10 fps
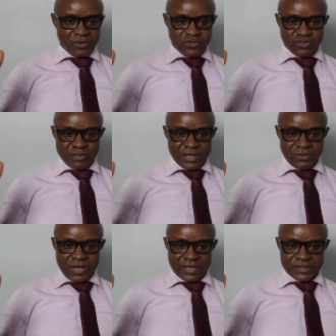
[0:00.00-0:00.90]
Customer
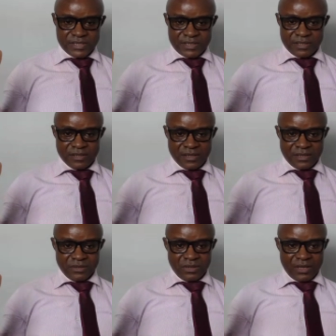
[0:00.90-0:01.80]
loyalty
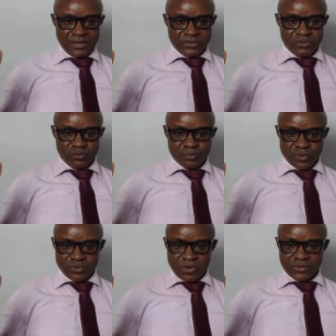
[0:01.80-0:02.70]
to
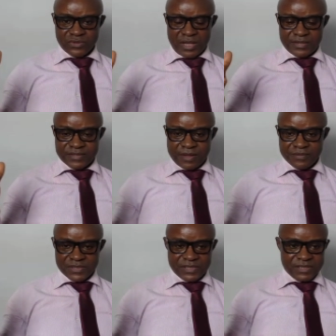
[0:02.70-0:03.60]
products and
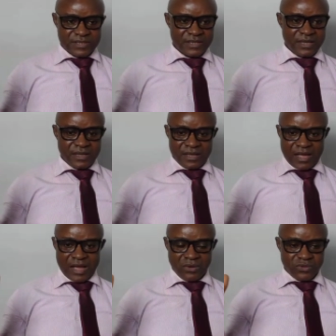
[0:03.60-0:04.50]
services
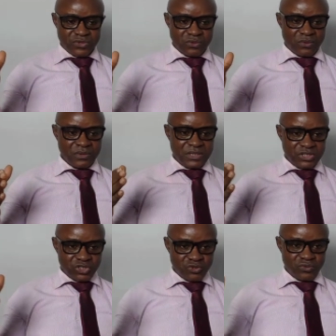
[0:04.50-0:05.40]
are also
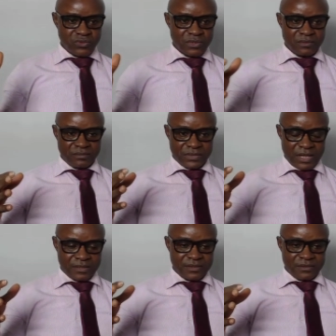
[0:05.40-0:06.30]
issues
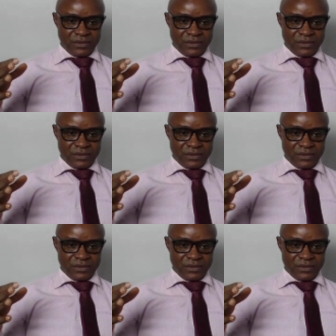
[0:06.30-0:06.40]
that